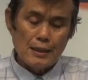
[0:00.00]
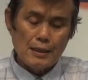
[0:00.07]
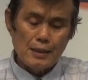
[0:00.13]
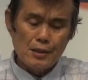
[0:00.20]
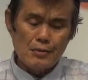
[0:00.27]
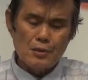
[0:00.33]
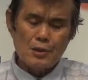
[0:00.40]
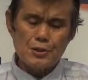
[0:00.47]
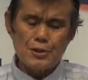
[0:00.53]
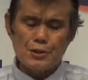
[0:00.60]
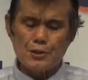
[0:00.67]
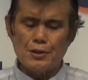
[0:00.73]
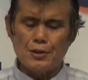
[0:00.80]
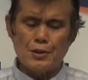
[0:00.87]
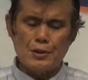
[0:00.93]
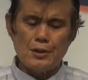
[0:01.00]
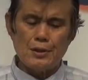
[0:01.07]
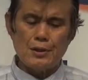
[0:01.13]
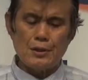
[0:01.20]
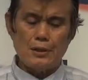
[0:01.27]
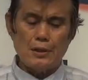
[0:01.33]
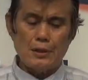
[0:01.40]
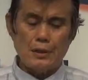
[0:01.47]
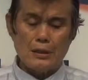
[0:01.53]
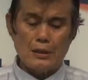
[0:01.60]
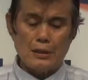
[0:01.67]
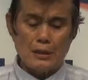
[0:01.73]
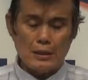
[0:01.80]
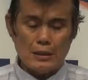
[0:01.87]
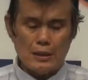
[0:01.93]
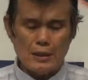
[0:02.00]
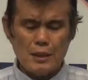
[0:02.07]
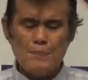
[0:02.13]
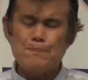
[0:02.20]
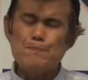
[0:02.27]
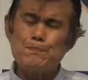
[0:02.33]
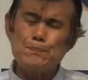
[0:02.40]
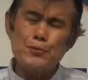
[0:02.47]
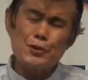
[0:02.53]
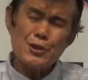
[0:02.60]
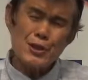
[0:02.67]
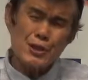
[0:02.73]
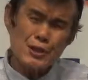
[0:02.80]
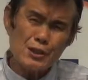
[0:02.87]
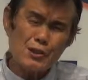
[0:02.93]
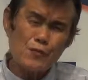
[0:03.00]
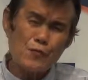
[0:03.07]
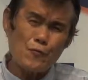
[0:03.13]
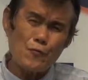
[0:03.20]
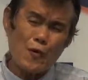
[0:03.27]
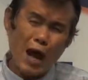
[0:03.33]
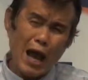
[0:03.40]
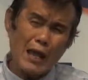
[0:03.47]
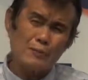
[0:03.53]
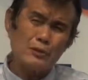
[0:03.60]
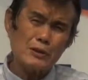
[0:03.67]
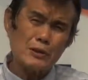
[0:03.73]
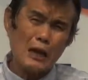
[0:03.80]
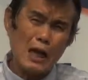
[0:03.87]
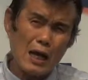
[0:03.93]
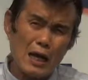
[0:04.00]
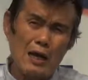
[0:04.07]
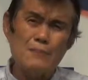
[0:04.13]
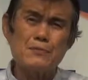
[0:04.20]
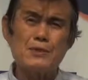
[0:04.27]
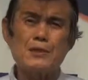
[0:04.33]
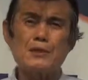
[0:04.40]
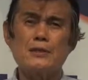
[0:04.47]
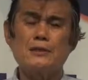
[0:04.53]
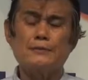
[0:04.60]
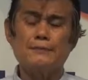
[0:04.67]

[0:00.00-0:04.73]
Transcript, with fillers: He was uh, imprisoned five times